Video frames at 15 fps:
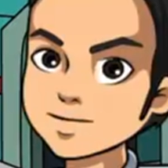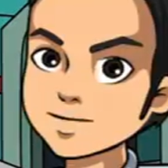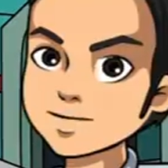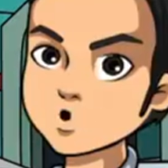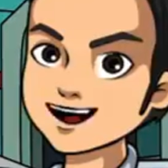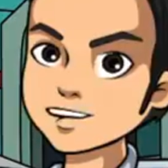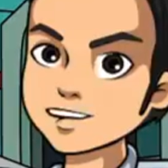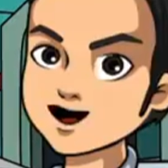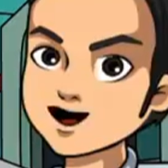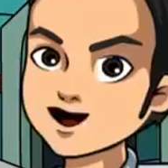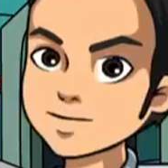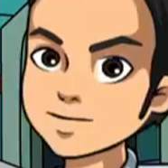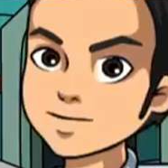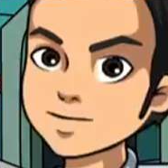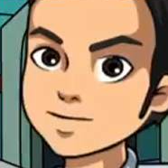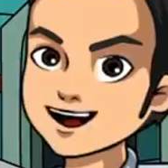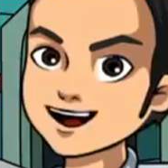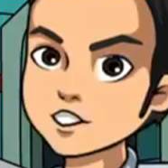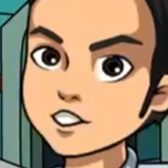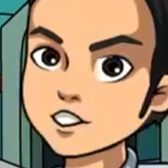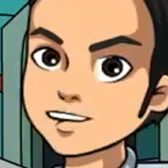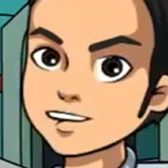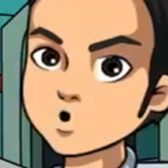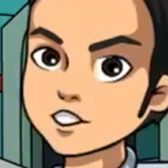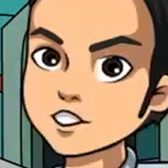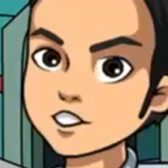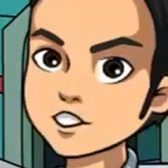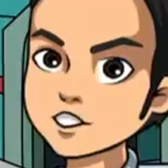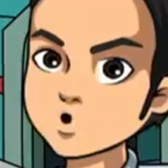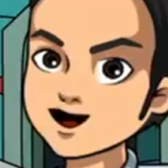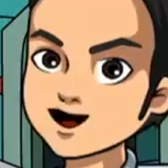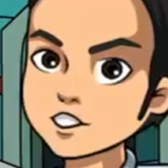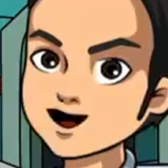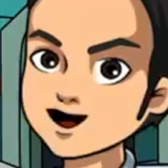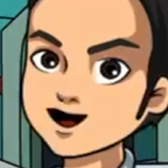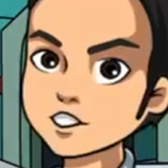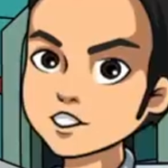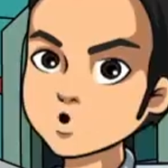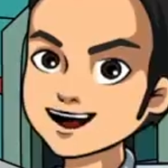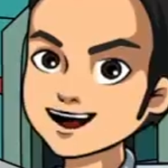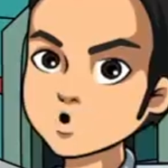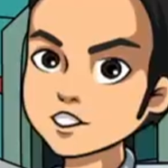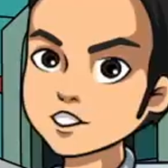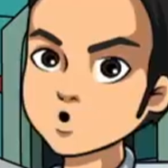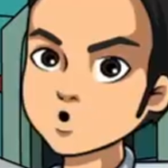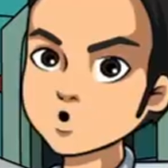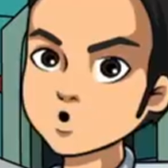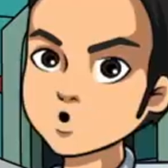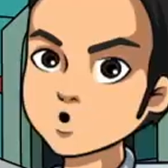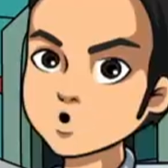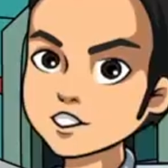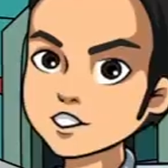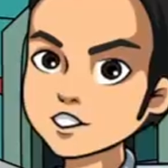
However, here are a few situations where you do